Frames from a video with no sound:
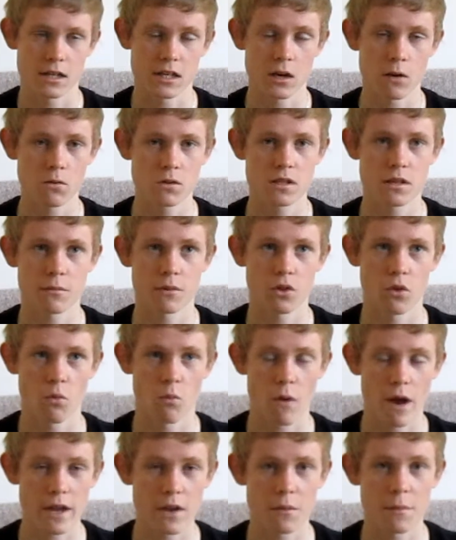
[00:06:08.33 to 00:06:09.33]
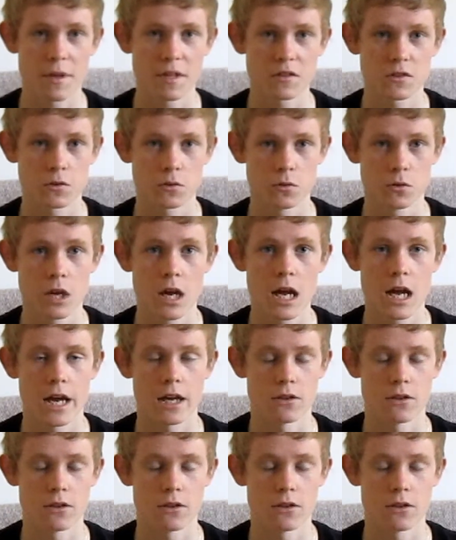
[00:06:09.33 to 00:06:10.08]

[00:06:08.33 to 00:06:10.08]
kill someone the way you're meant to,